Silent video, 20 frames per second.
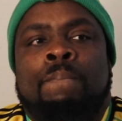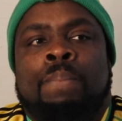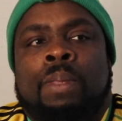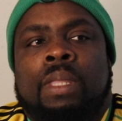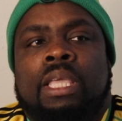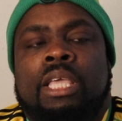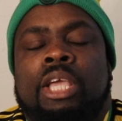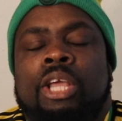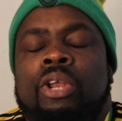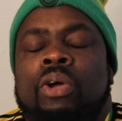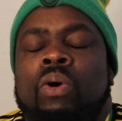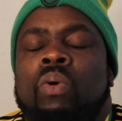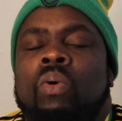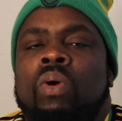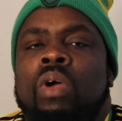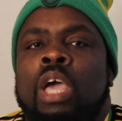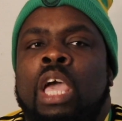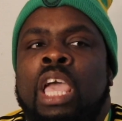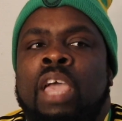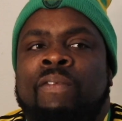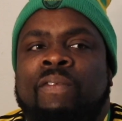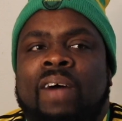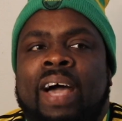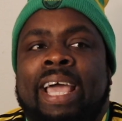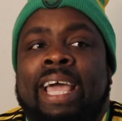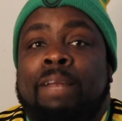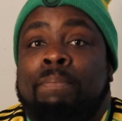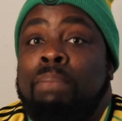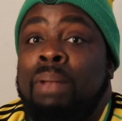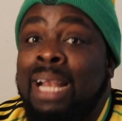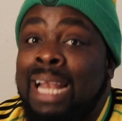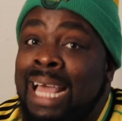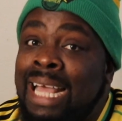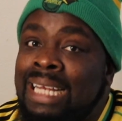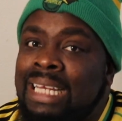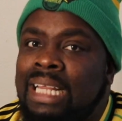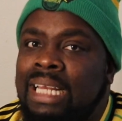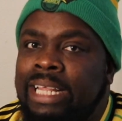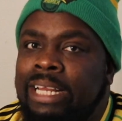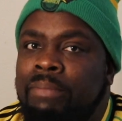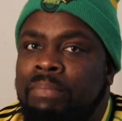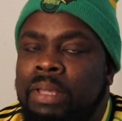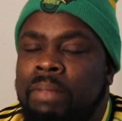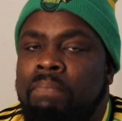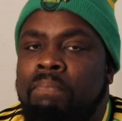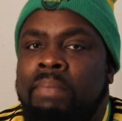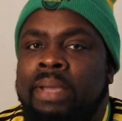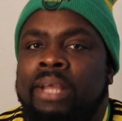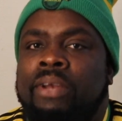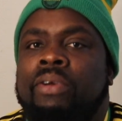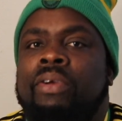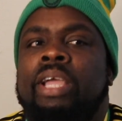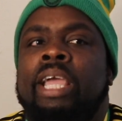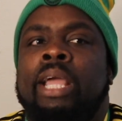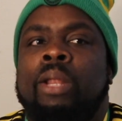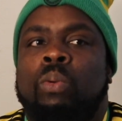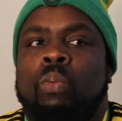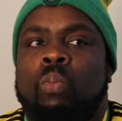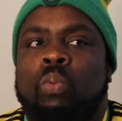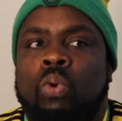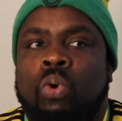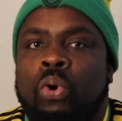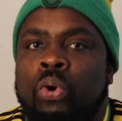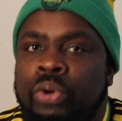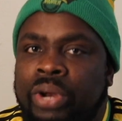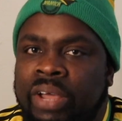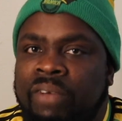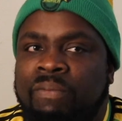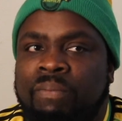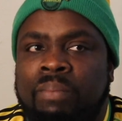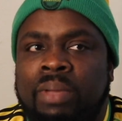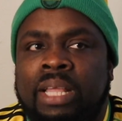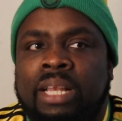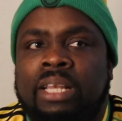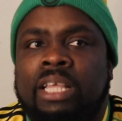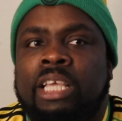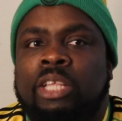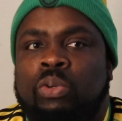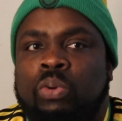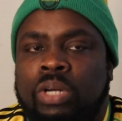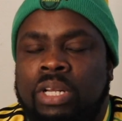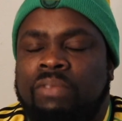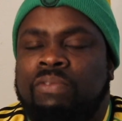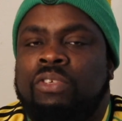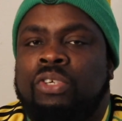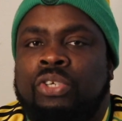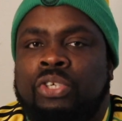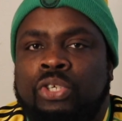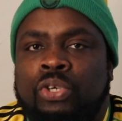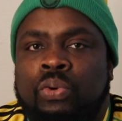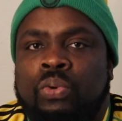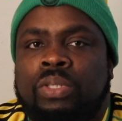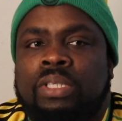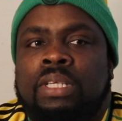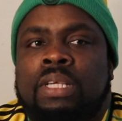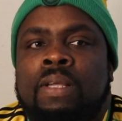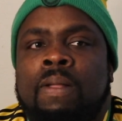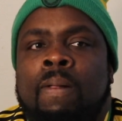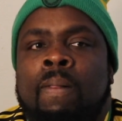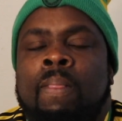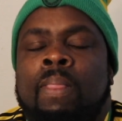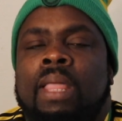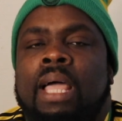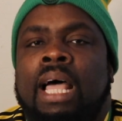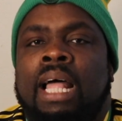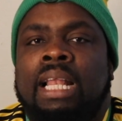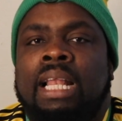you know, if I had planned a little bit better, it could have turned out a